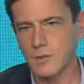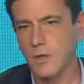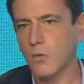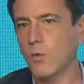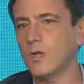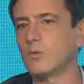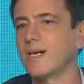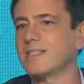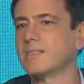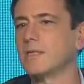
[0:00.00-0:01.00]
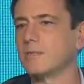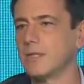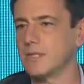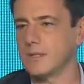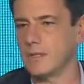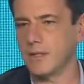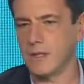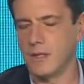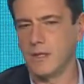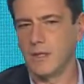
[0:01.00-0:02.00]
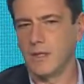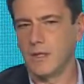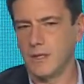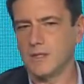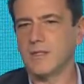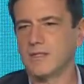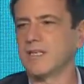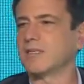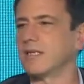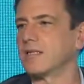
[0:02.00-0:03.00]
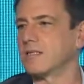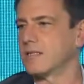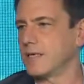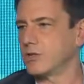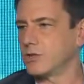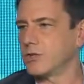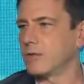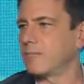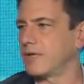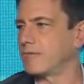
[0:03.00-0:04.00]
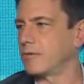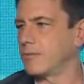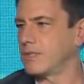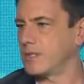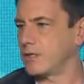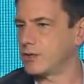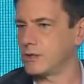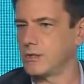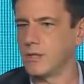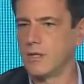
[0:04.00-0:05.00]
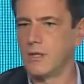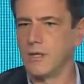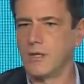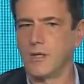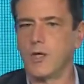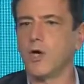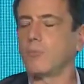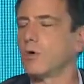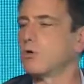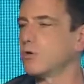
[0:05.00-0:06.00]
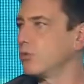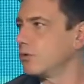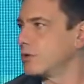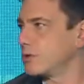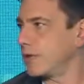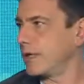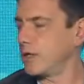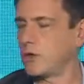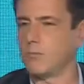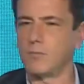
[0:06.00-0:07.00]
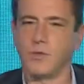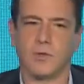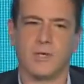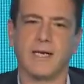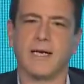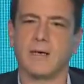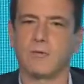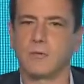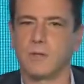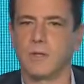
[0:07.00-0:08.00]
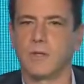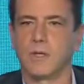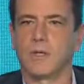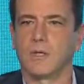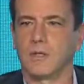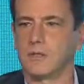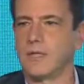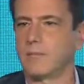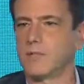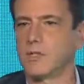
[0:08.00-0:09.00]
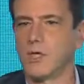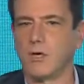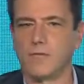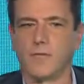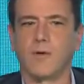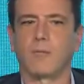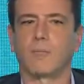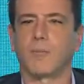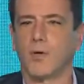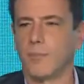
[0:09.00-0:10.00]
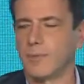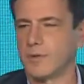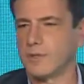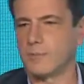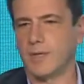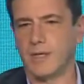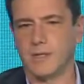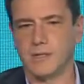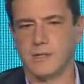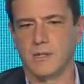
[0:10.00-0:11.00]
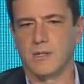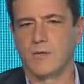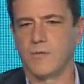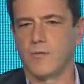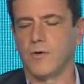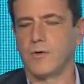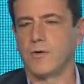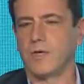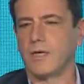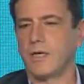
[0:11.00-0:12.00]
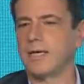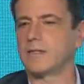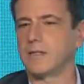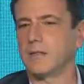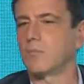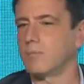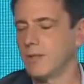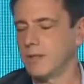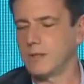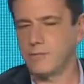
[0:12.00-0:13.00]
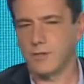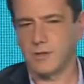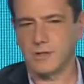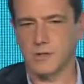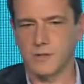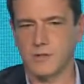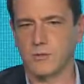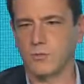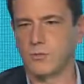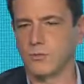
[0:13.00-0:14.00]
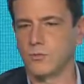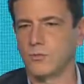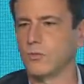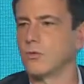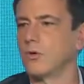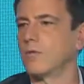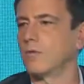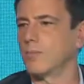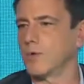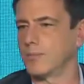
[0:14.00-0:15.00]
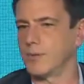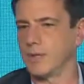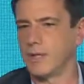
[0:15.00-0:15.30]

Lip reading: What we are still missing is standardization and platformization, common rules and common ground in terms of proper space for electric mobility, for instance, to grow properly.